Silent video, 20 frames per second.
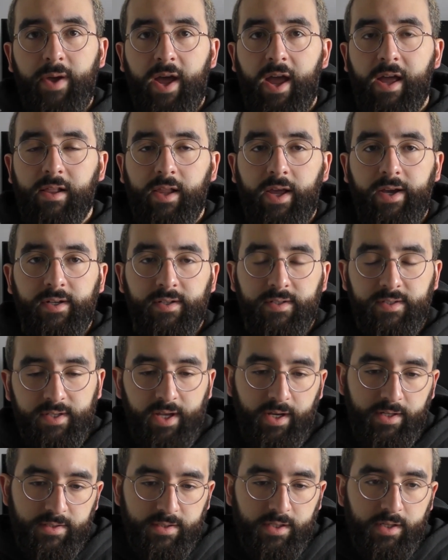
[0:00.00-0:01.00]
Pay Later
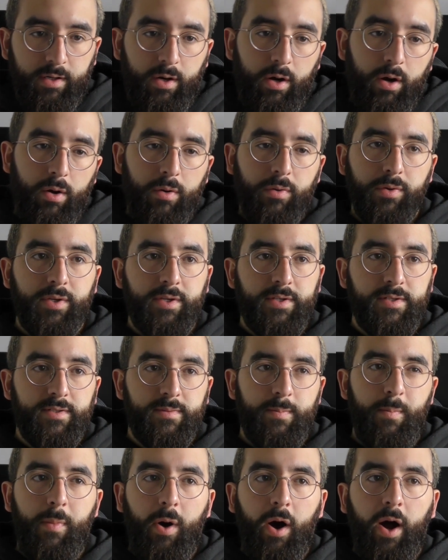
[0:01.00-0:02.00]
sector
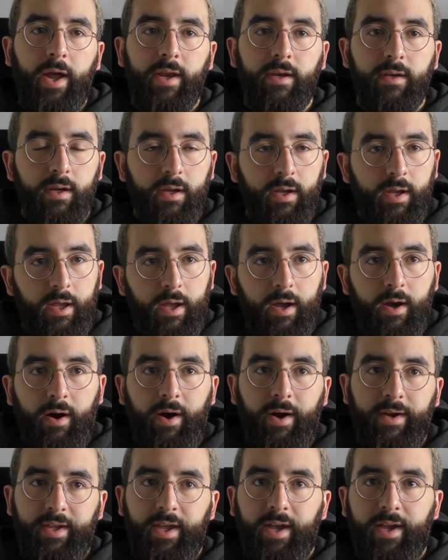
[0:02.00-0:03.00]
holders might,
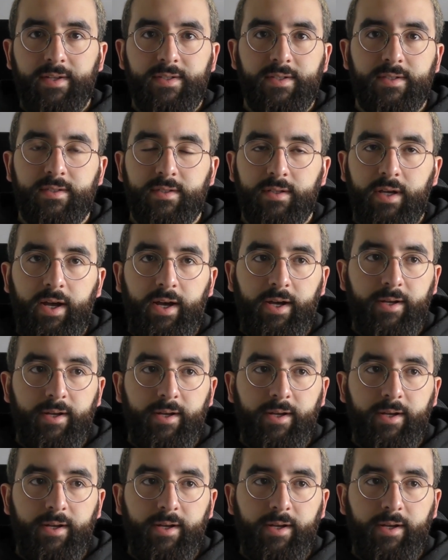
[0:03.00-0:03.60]
I guess,